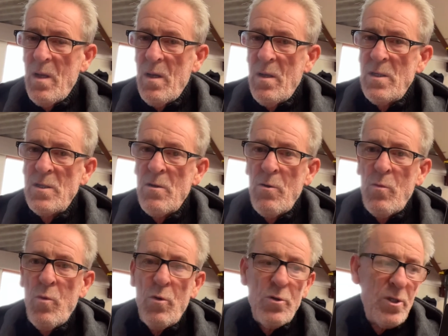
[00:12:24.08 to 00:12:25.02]
Historic
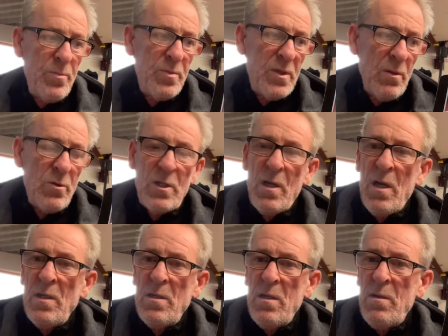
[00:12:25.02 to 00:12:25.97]
warships
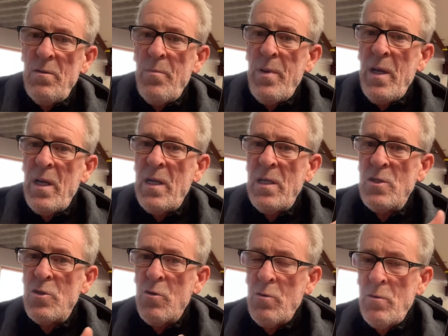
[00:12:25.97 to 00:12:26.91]
outside the Birkenhead
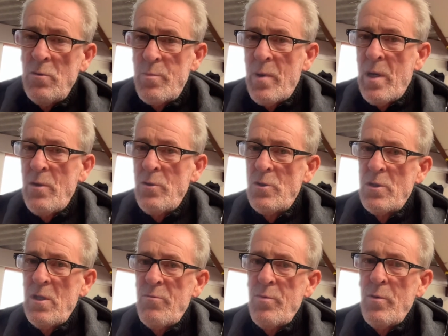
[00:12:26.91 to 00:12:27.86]
tunnels by us,
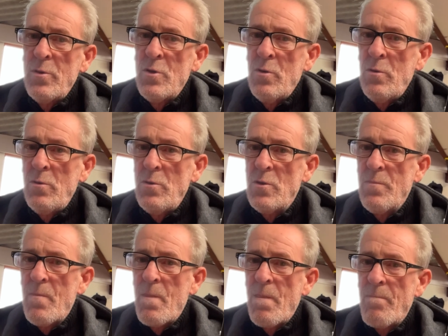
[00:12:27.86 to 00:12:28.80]
Liverpool tunnels.
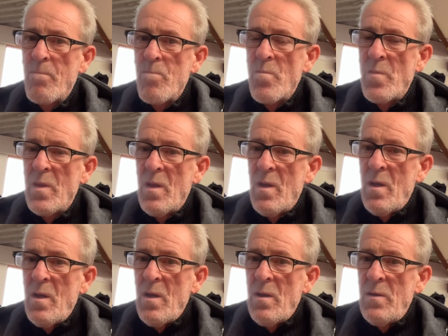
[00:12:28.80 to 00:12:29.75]

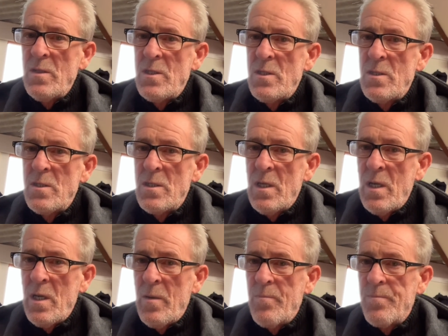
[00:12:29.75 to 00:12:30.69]
This is
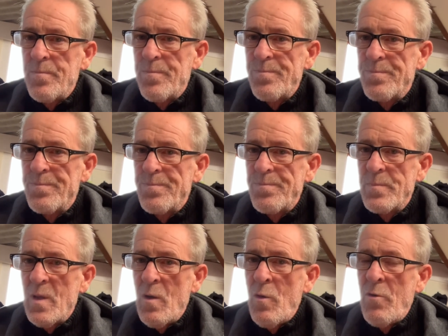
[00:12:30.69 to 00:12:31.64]

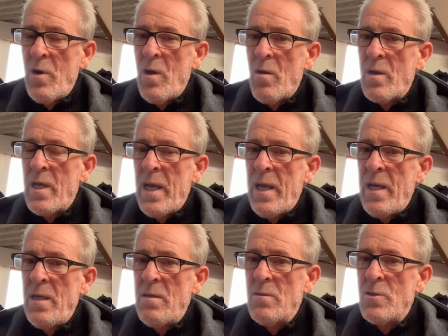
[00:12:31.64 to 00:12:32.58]
over an
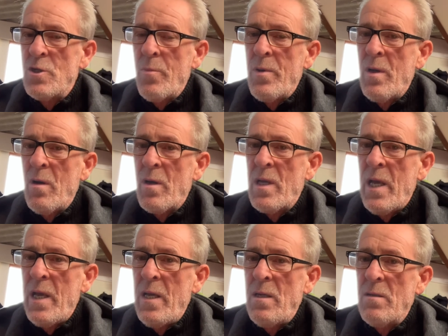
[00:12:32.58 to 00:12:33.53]
arcade, shopping
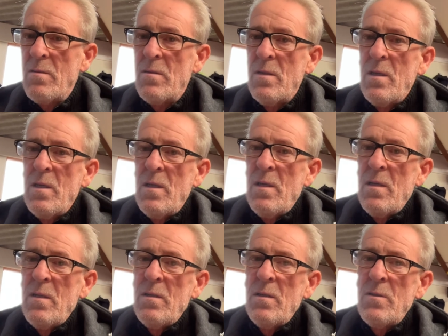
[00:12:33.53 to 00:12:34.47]
arcade.
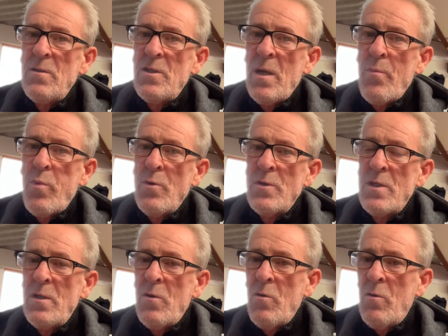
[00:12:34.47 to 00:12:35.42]
The chap
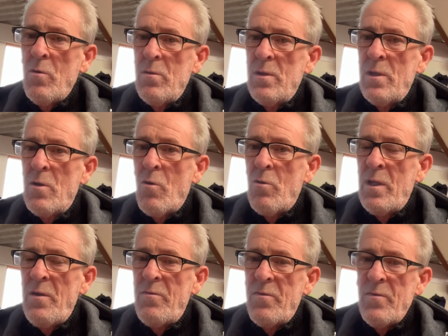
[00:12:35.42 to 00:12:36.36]
wanted it all in gold
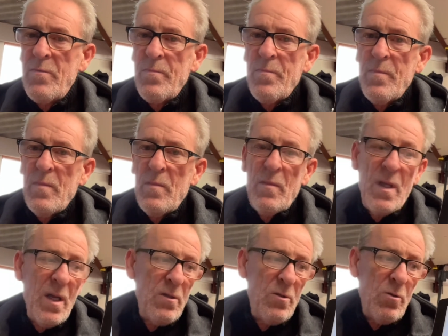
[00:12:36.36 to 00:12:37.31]
leaf,
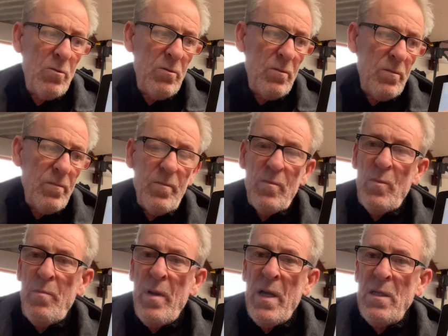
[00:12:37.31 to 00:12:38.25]
hand done. We
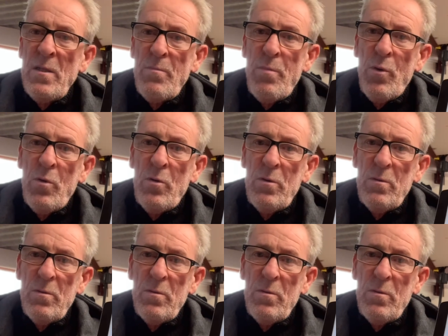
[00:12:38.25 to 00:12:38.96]
made the board,